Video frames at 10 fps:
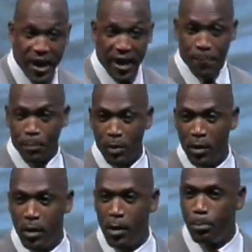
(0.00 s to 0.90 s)
can be
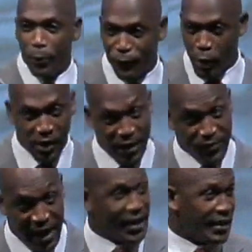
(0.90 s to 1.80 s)
before
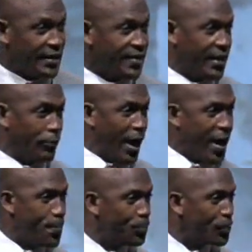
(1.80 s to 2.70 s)
they've done anything,
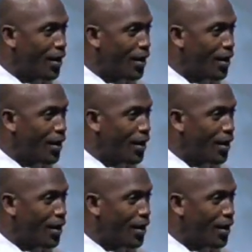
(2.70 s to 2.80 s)
right?